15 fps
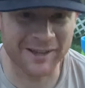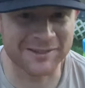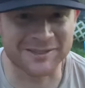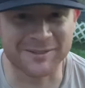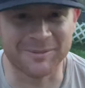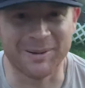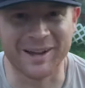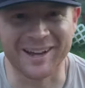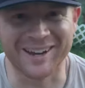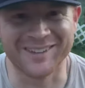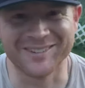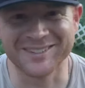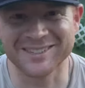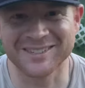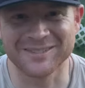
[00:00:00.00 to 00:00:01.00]
else about
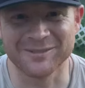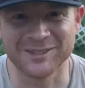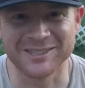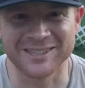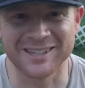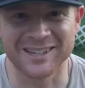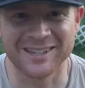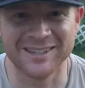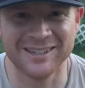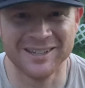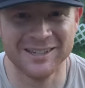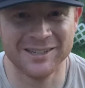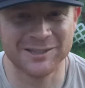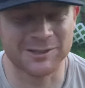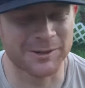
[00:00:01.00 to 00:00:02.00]
it was
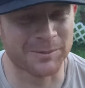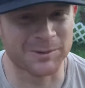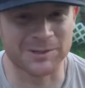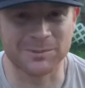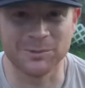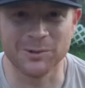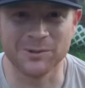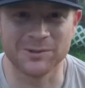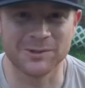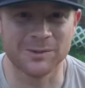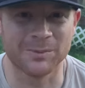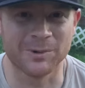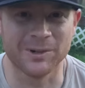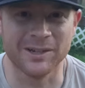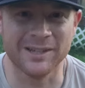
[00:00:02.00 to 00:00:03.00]
super smooth,
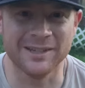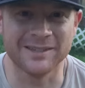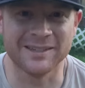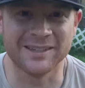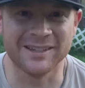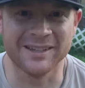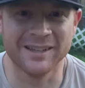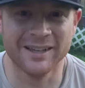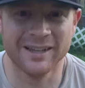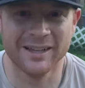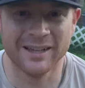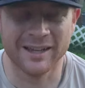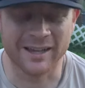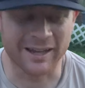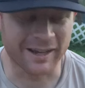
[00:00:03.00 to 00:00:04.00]
super easy,
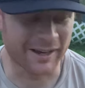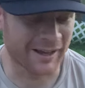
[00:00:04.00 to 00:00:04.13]
and